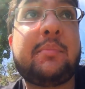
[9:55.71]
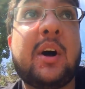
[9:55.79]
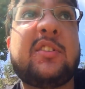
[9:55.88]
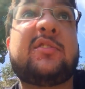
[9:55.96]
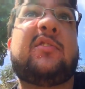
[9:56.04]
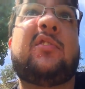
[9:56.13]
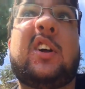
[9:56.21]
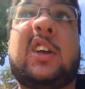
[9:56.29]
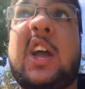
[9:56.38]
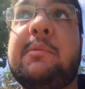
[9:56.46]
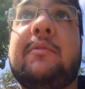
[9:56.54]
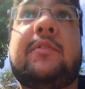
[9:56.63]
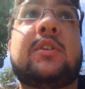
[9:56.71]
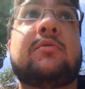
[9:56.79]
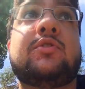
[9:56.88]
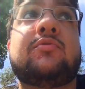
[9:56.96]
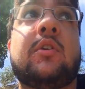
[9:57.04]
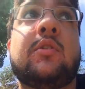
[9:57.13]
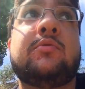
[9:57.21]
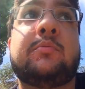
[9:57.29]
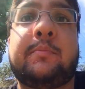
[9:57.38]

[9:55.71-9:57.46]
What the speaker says: but a game at Vicarage Road,